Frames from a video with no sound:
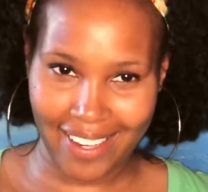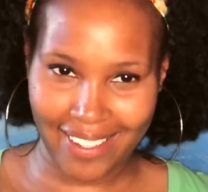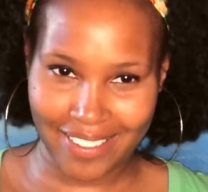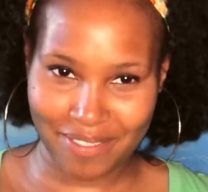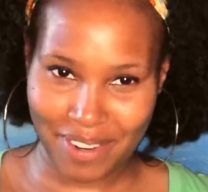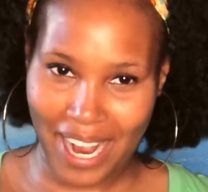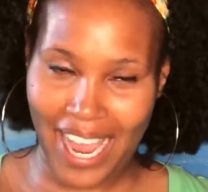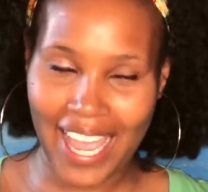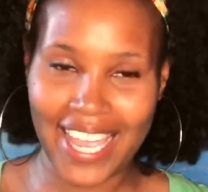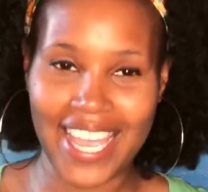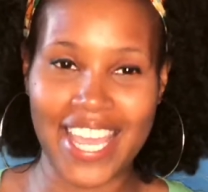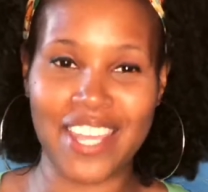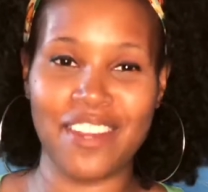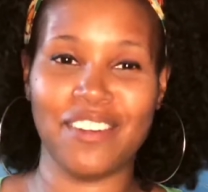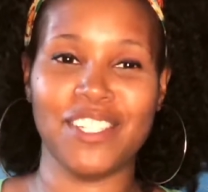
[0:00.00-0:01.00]
right,
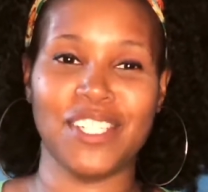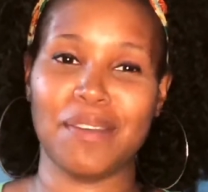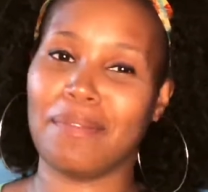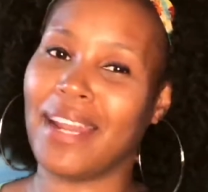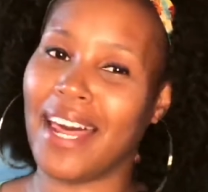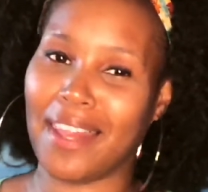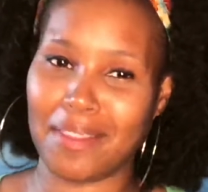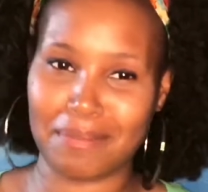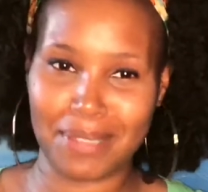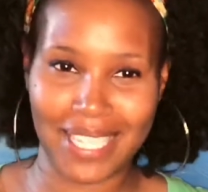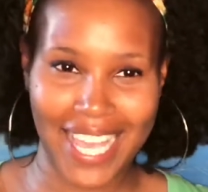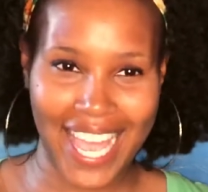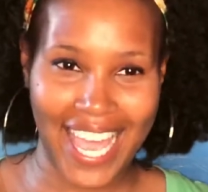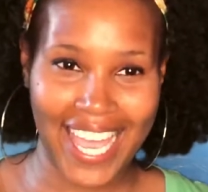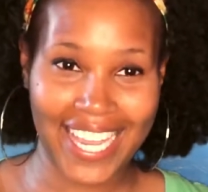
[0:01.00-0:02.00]
and you're jumping out of the
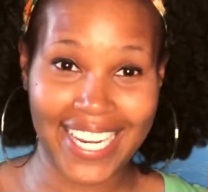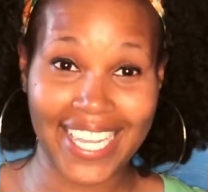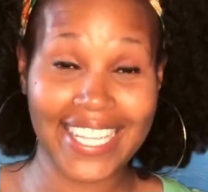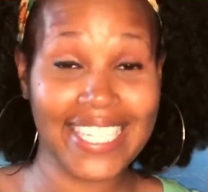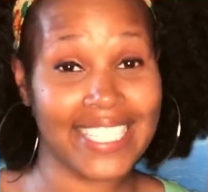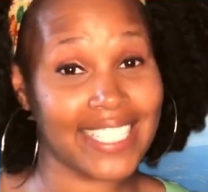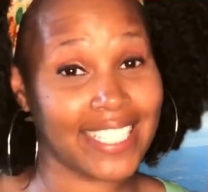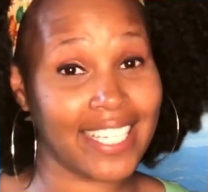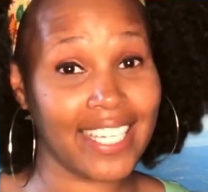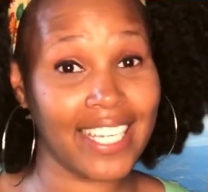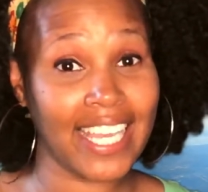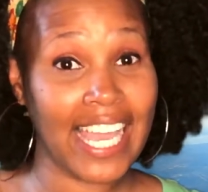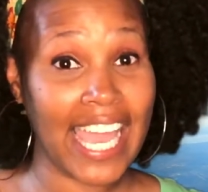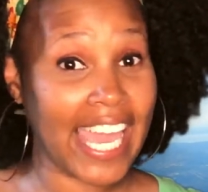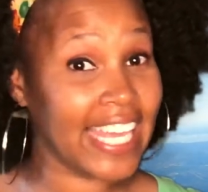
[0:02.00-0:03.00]
plane, listen,
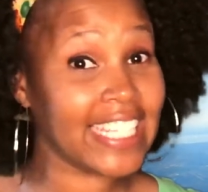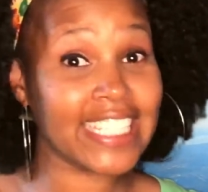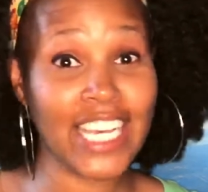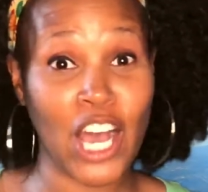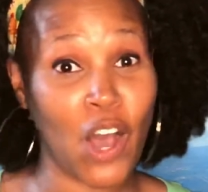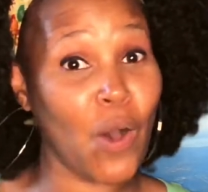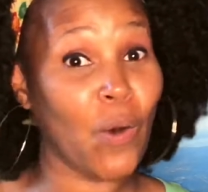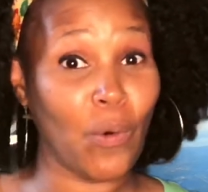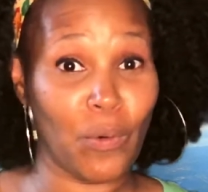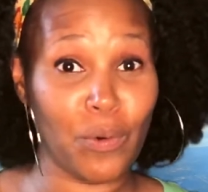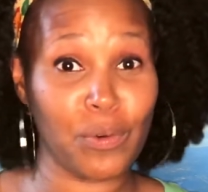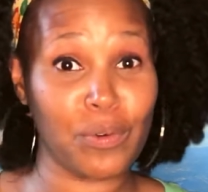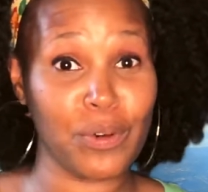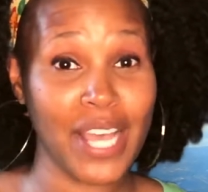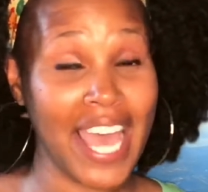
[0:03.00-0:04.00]
it's cold.
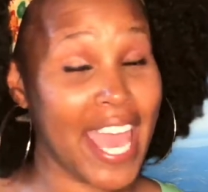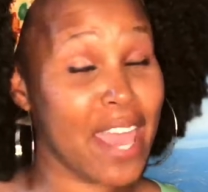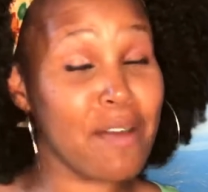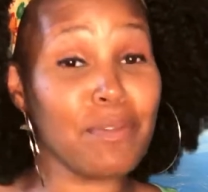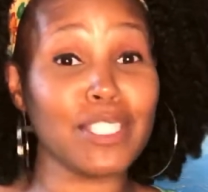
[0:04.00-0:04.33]
It was